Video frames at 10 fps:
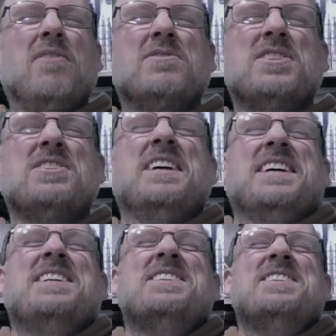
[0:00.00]
just
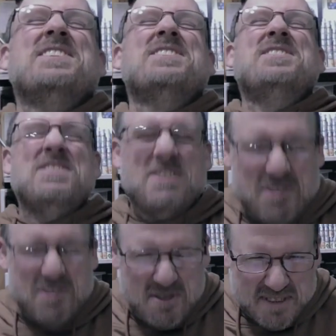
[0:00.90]

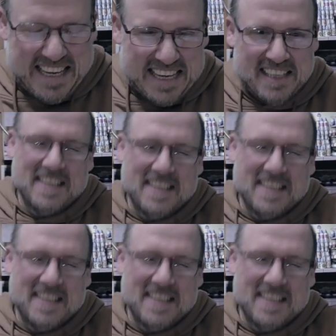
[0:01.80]
exuding